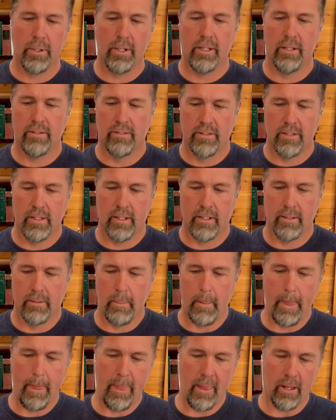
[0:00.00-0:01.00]
is that
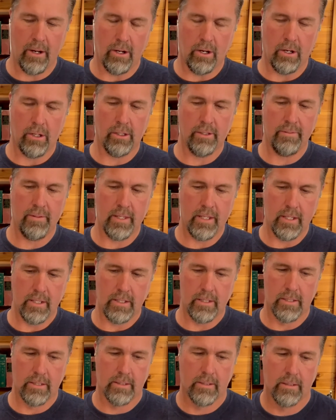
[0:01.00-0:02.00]
all of
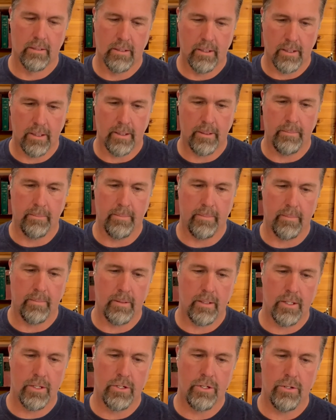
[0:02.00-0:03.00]
these
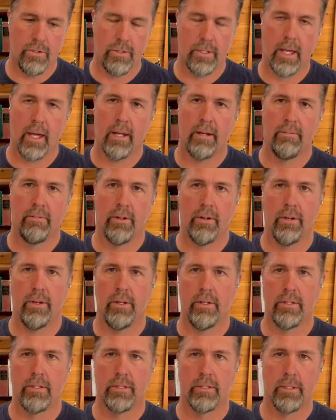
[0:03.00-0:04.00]
issues had a
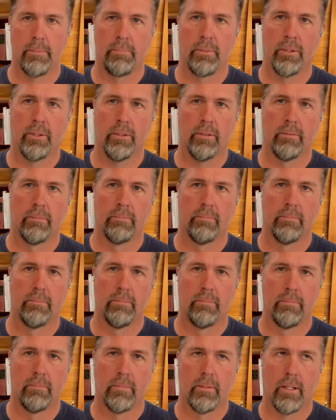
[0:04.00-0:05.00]
very simple
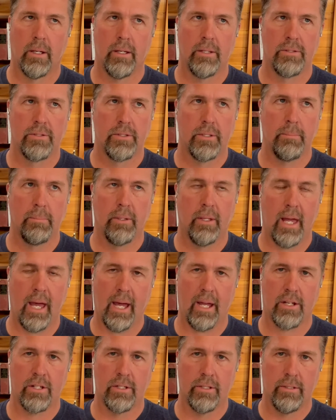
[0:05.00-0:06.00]

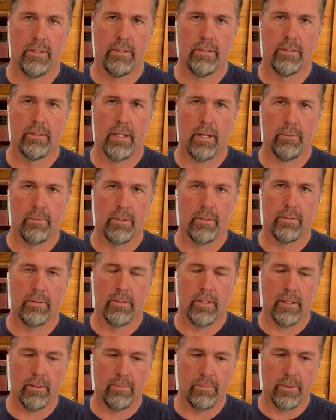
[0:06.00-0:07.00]
action
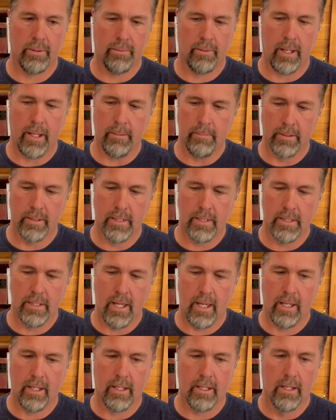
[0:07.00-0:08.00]
that we were able to
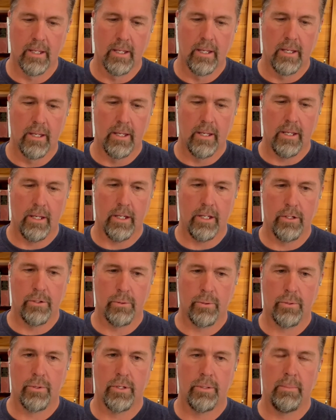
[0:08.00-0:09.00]
take in
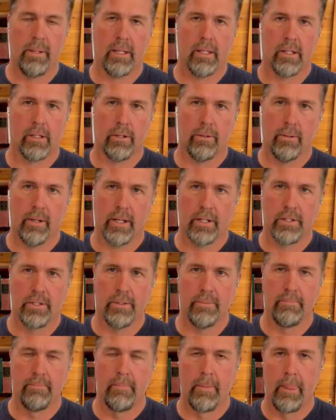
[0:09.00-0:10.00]
order to make a
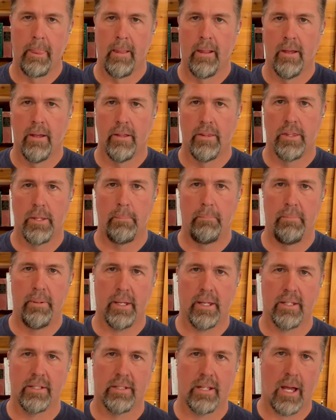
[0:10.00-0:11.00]
correction. The
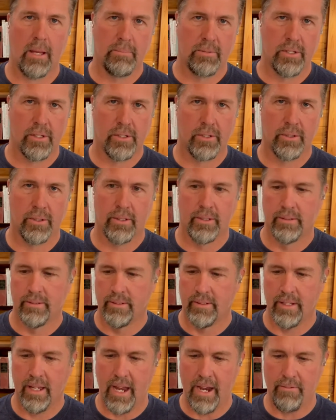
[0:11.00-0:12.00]
biggest obstacle
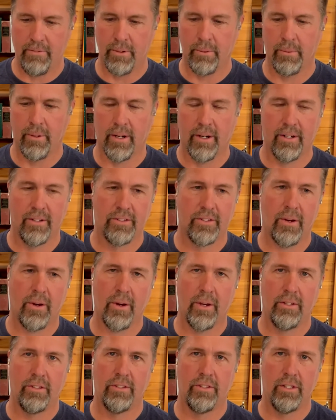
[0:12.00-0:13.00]
everywhere is
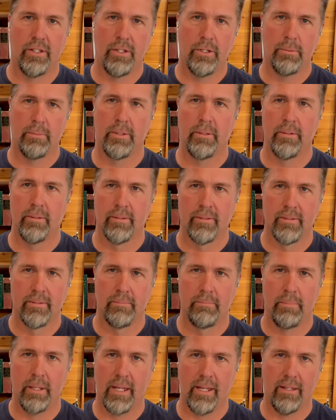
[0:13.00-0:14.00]
always the human
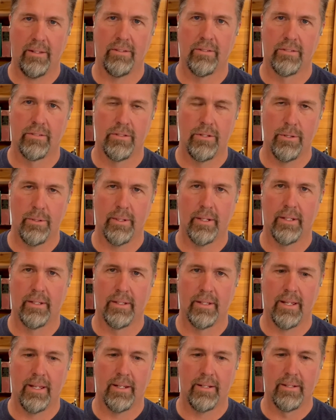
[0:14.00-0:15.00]
piece to it,
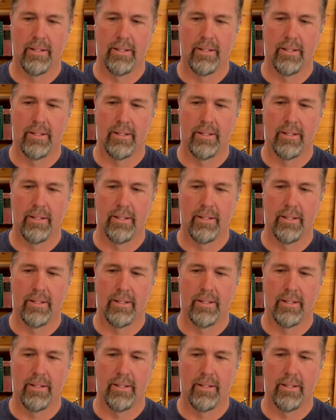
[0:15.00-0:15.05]
and